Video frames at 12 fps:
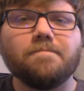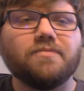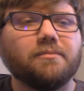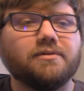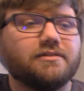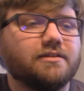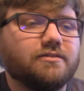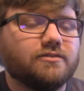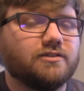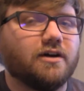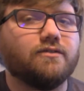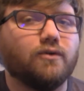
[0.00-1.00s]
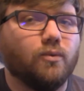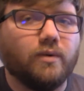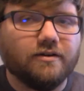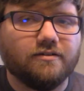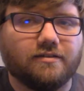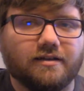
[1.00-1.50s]
But then there's other
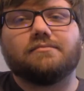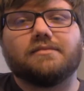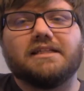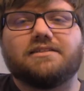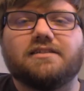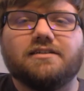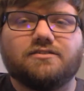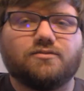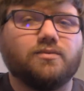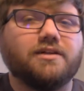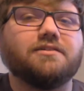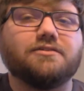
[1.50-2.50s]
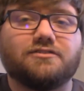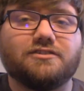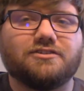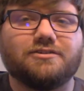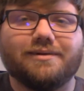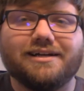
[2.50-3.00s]
weird things. It's one of those
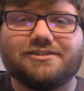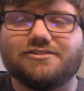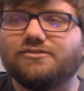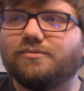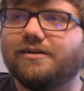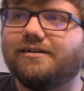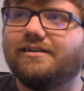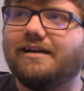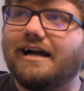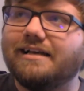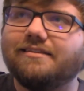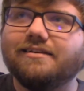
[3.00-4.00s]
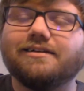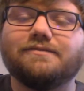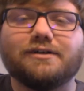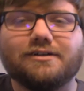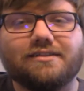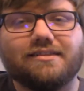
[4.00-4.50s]
situations where I think of
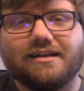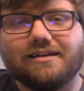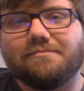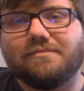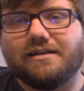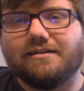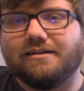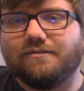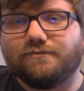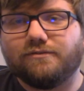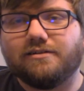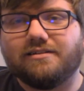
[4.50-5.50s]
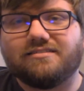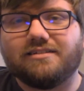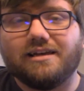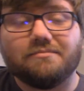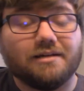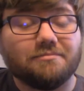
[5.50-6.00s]
a good thing for this
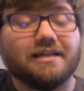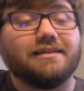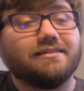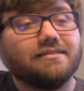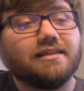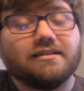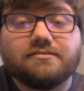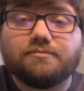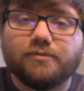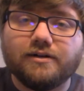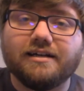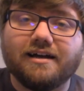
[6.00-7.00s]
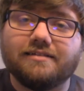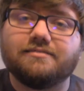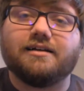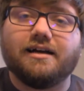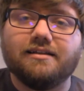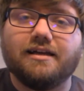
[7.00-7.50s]
game and I'm like, that's pretty
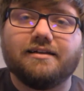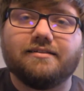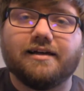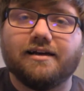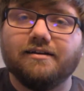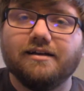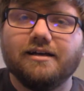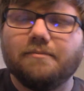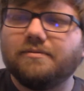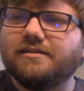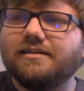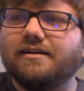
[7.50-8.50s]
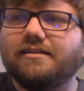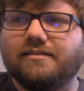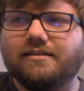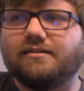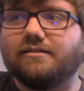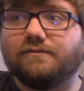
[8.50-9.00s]
nice, I like that. But then I
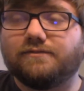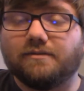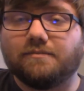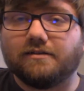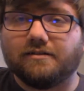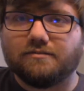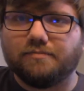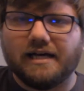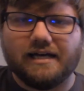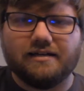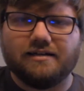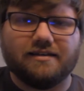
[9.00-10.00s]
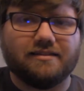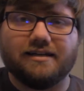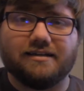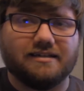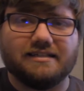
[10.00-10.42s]
think of something that's bad and I think,